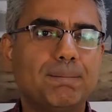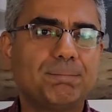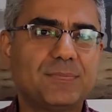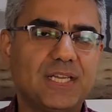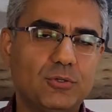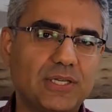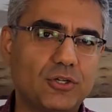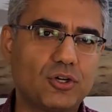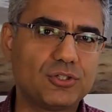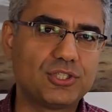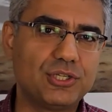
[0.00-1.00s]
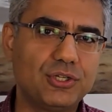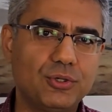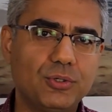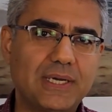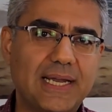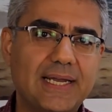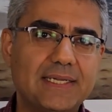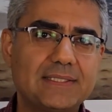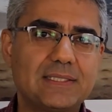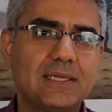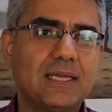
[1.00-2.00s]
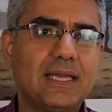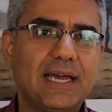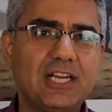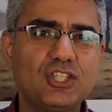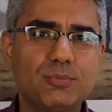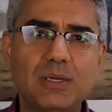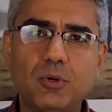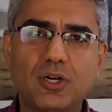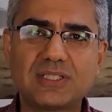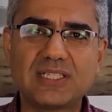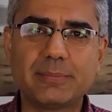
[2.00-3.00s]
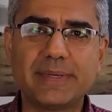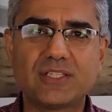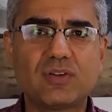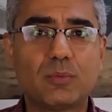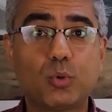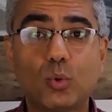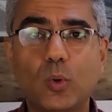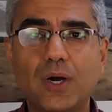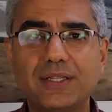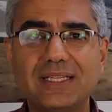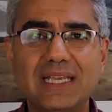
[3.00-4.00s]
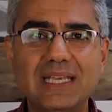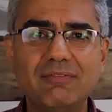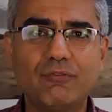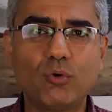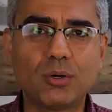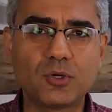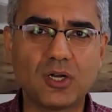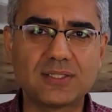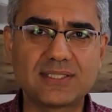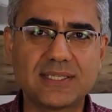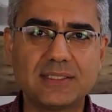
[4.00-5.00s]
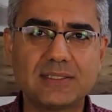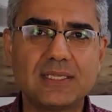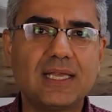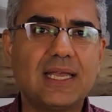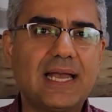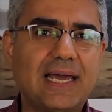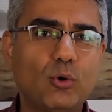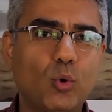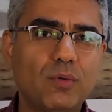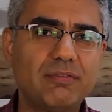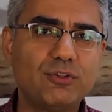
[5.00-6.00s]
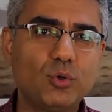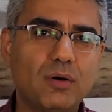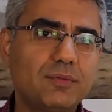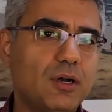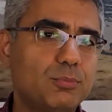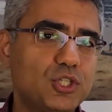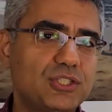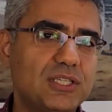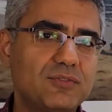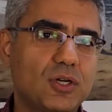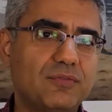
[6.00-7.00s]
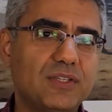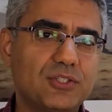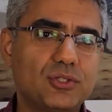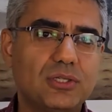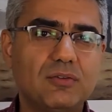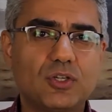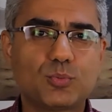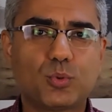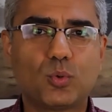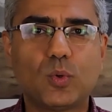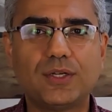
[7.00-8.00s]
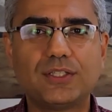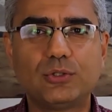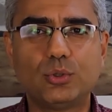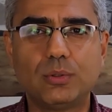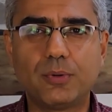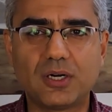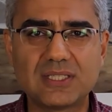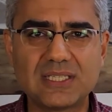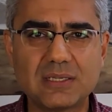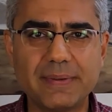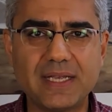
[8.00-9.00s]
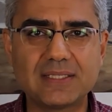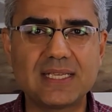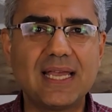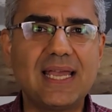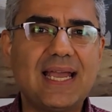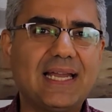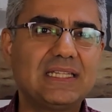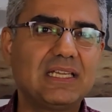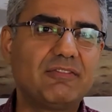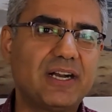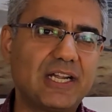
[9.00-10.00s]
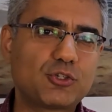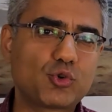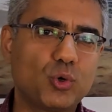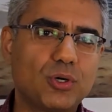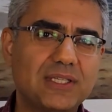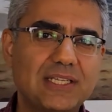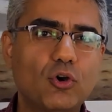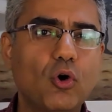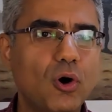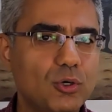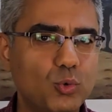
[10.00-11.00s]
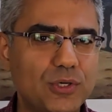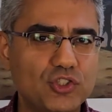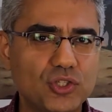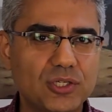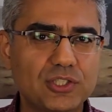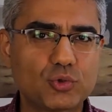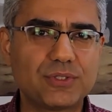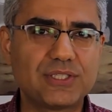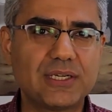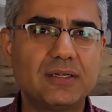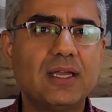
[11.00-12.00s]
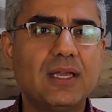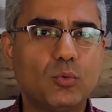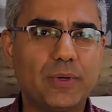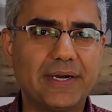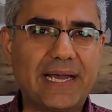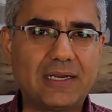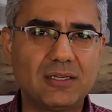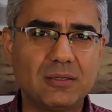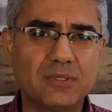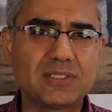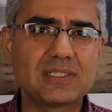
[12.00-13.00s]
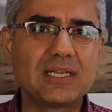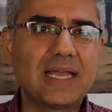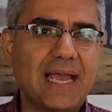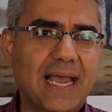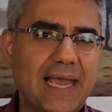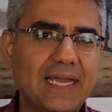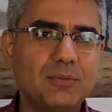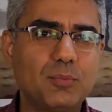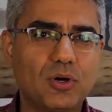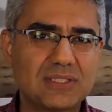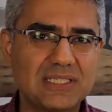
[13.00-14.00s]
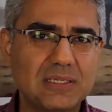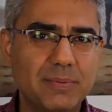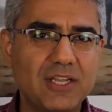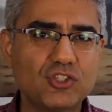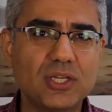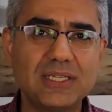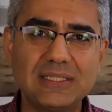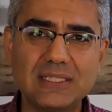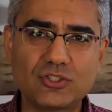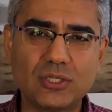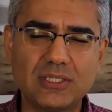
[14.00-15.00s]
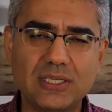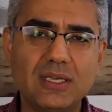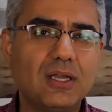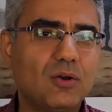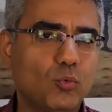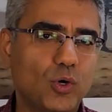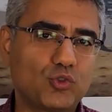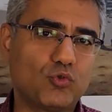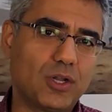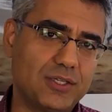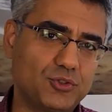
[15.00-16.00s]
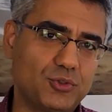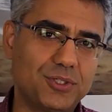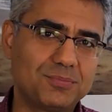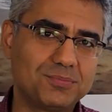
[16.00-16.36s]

Then you can continue as eligible participants were provided informed consent. An overview of the objectives of the study was provided to the participants, and they were assured that all questionnaires returned were anonymous and participation in the study was voluntary.